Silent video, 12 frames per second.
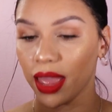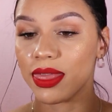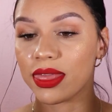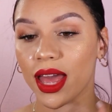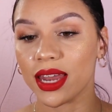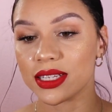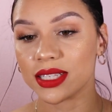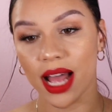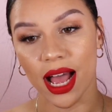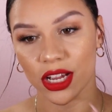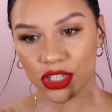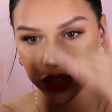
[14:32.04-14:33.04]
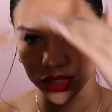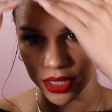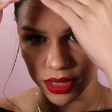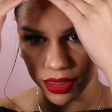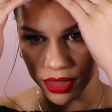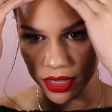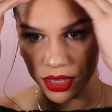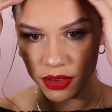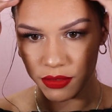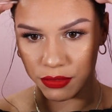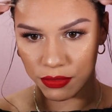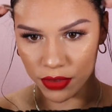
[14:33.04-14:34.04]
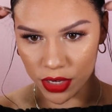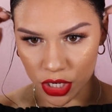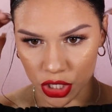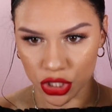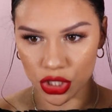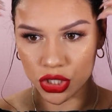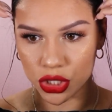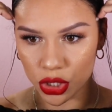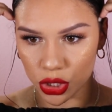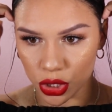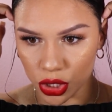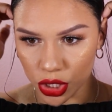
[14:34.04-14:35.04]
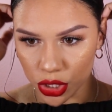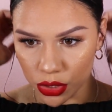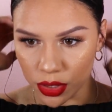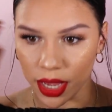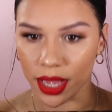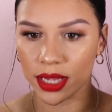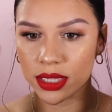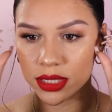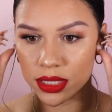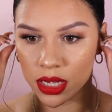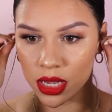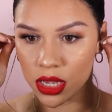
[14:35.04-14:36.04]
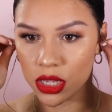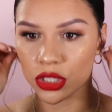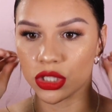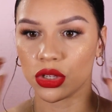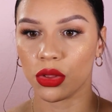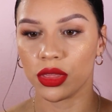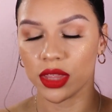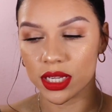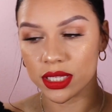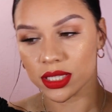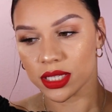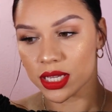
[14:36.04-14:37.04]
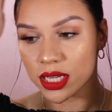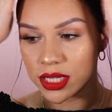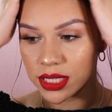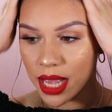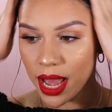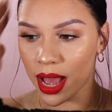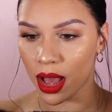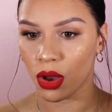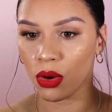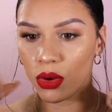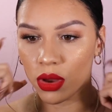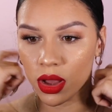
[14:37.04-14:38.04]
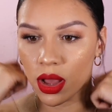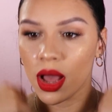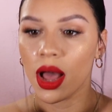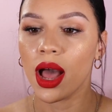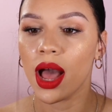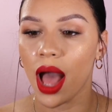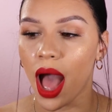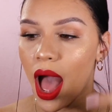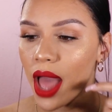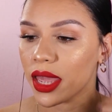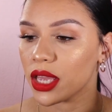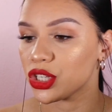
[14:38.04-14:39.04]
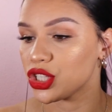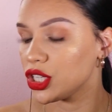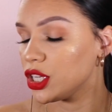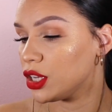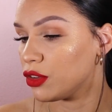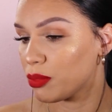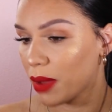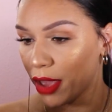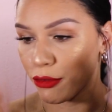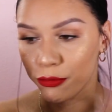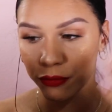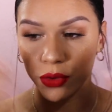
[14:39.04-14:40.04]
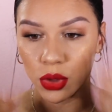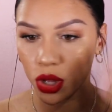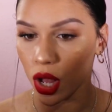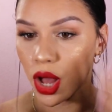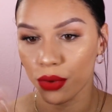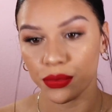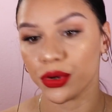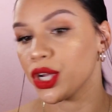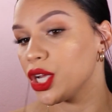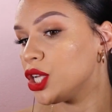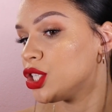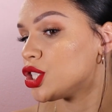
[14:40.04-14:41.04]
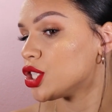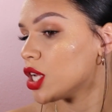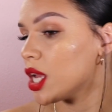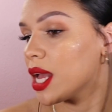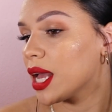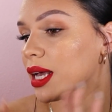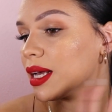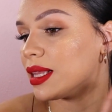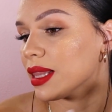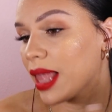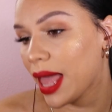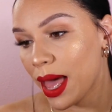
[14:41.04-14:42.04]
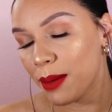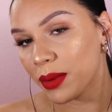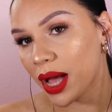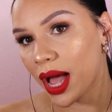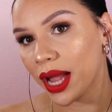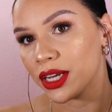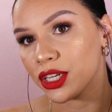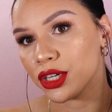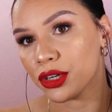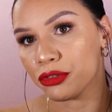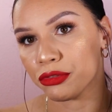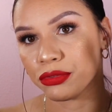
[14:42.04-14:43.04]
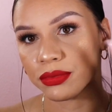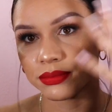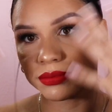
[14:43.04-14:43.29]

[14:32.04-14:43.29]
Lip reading: And that is actually the finished look, you guys. So this is how I achieve my full coverage glam kind of